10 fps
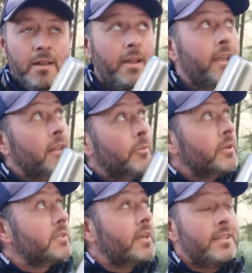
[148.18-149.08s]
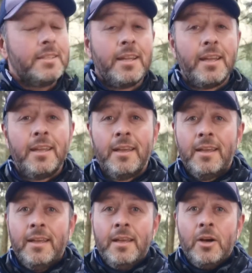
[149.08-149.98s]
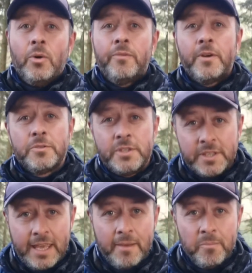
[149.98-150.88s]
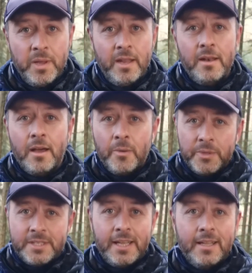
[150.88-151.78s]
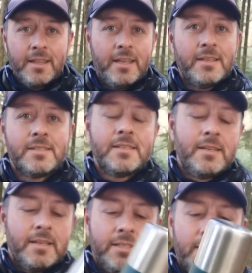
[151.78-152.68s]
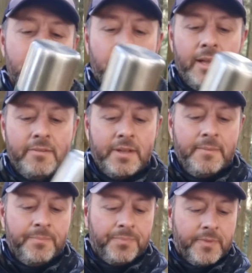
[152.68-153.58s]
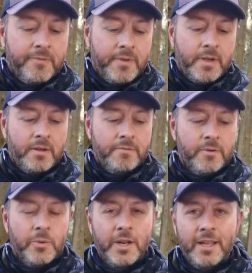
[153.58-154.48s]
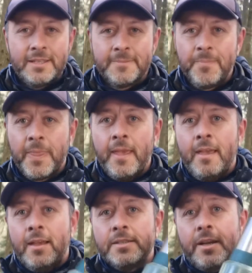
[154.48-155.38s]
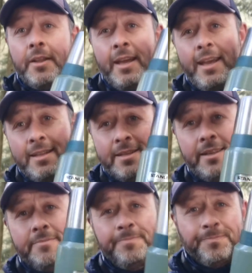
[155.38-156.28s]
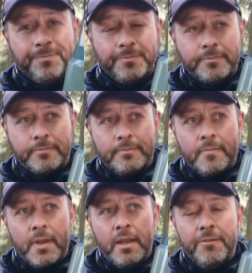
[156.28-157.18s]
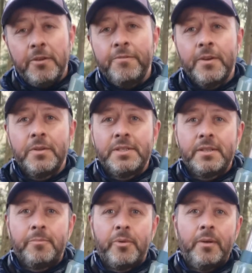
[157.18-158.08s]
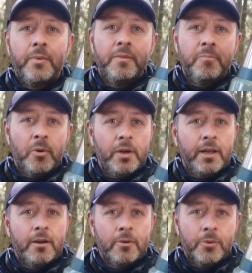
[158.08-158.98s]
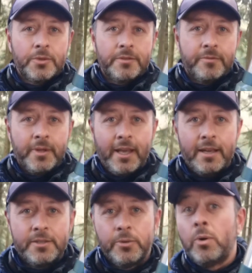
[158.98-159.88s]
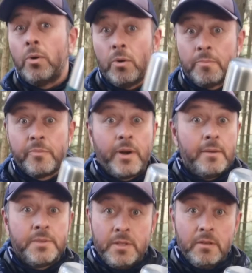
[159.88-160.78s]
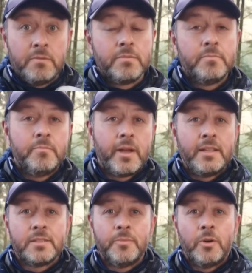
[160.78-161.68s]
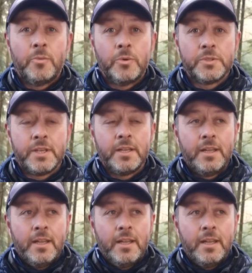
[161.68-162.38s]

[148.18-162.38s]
like in the woods like today, or if I was just camping, I would take this because it is quite heavy for what it is. So the heating, if you fill this to the brim with boiling hot water from the kettle, or perhaps you've made some hot water,